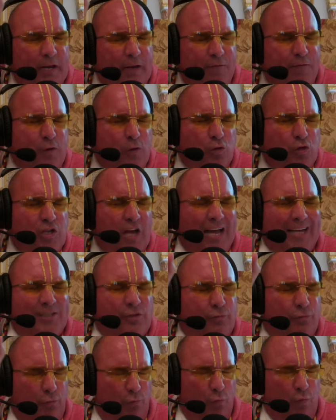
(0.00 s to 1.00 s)
if you
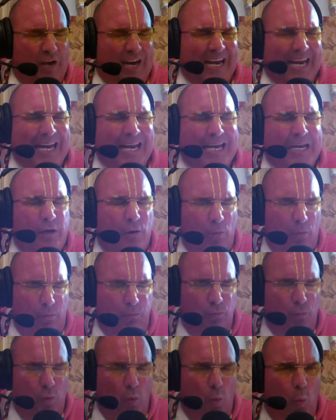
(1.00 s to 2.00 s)
just read
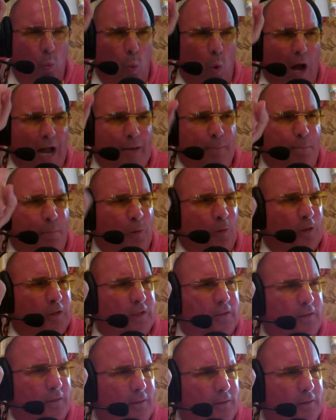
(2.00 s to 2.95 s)
one book,